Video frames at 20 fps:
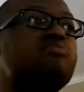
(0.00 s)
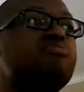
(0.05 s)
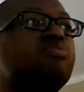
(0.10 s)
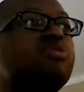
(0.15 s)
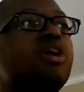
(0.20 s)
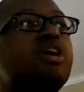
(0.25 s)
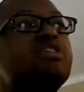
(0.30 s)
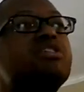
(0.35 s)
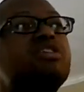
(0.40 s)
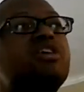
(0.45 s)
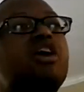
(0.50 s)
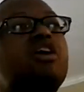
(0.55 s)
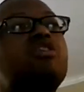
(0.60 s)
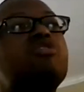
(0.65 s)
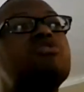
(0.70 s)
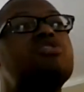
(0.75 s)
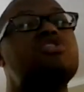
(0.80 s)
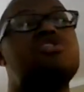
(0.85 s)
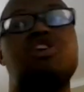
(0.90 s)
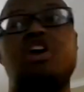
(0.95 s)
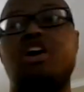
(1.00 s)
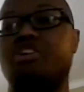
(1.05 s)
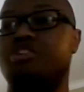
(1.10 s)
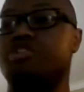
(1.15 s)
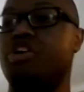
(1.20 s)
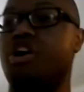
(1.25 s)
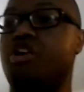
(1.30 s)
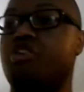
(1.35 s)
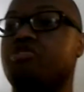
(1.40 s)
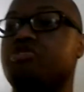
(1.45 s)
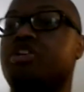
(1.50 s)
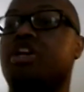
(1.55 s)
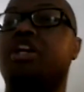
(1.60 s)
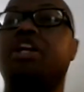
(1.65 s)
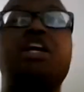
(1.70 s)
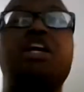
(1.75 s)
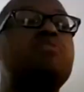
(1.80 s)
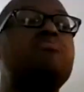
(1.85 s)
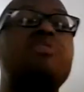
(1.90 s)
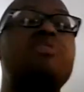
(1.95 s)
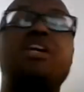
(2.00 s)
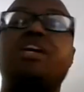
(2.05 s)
Bless those and touch those that need to be